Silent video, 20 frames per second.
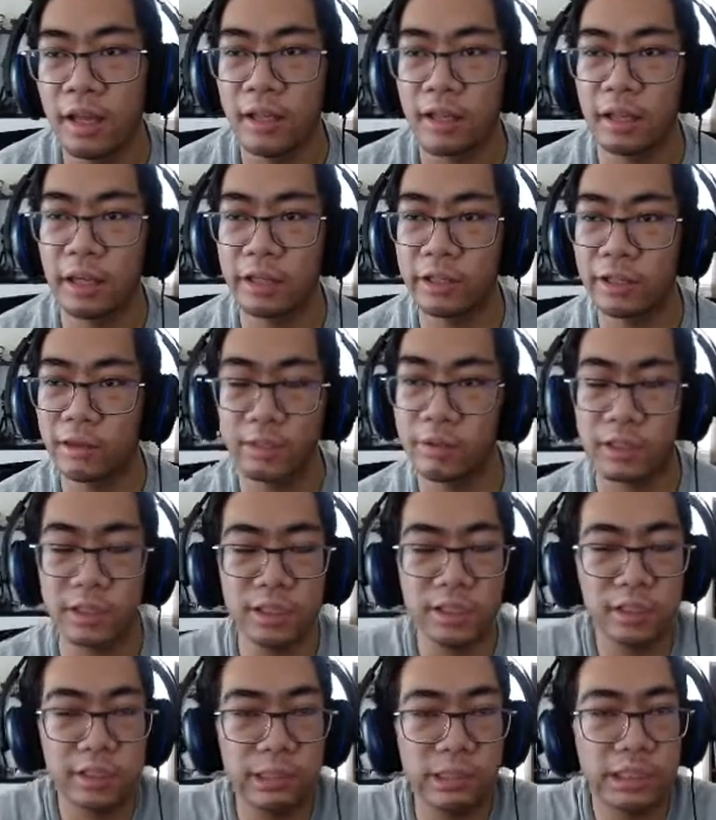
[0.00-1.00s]
Like
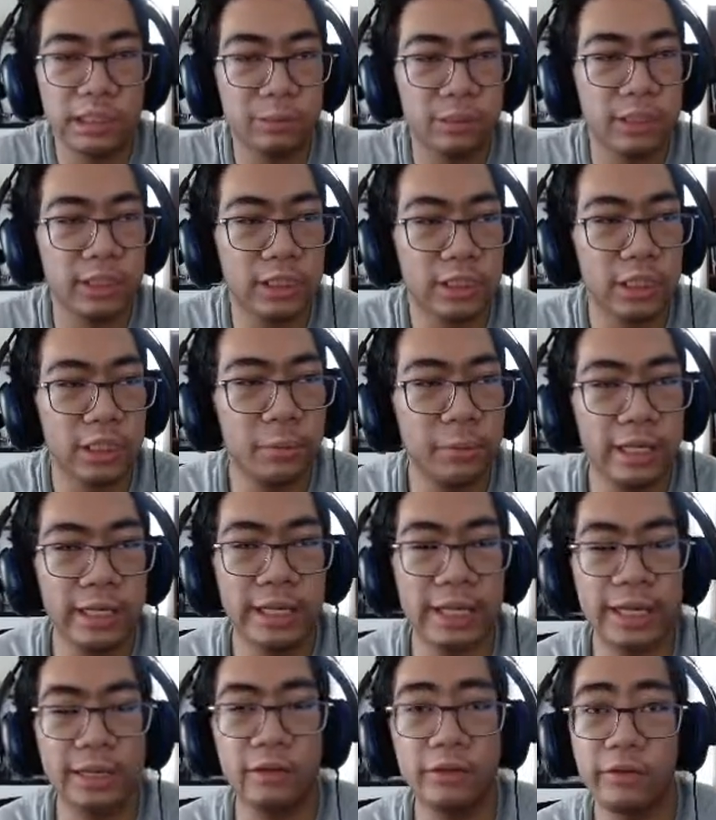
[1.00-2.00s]
there's been so
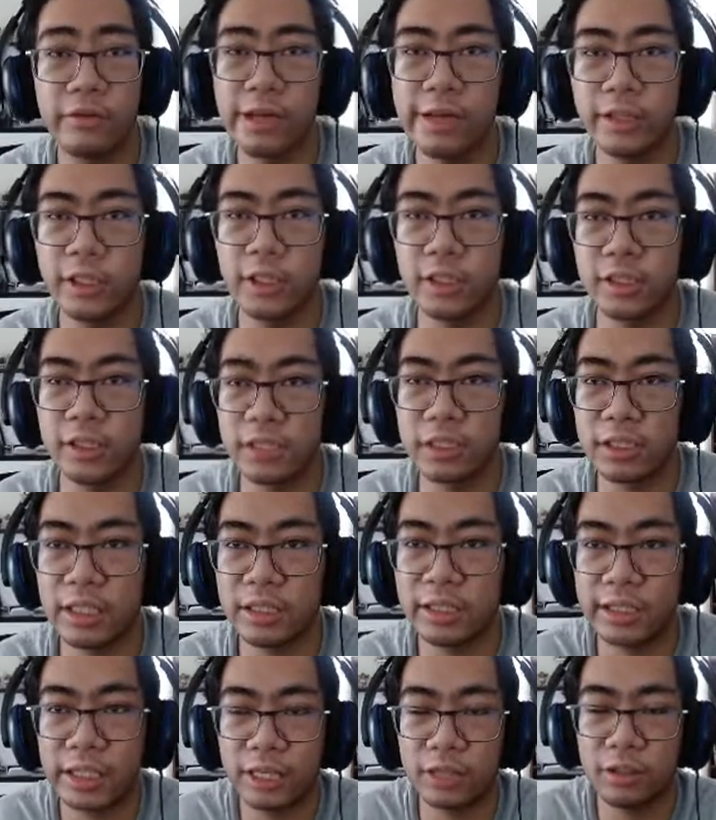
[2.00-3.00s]
many innovations
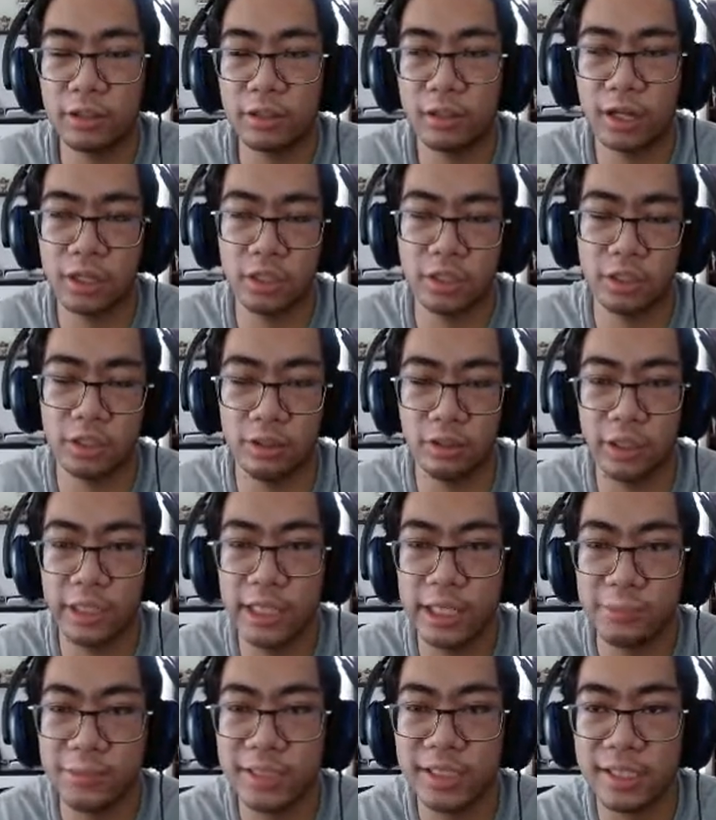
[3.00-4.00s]
and technological
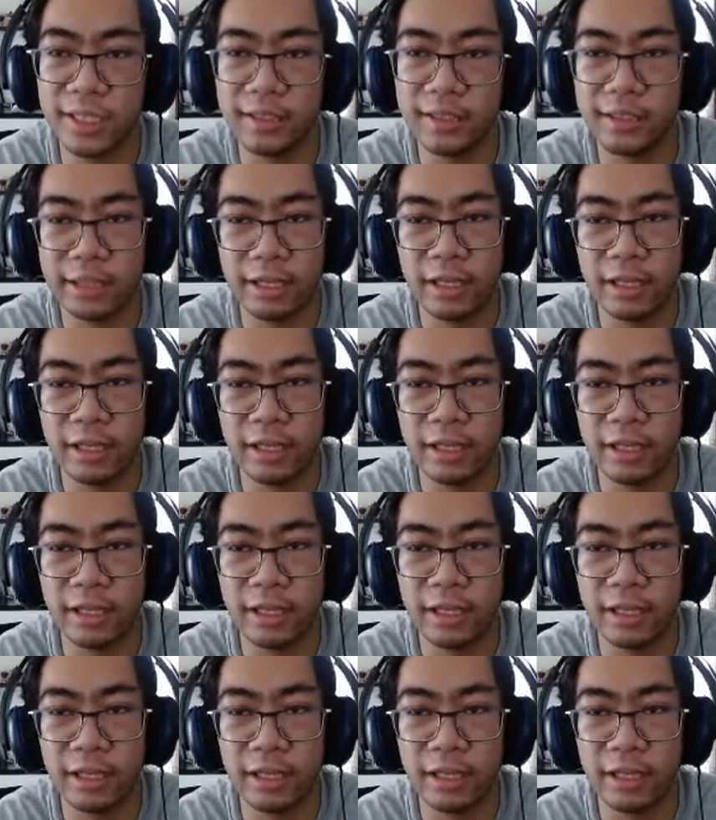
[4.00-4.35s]
leaps in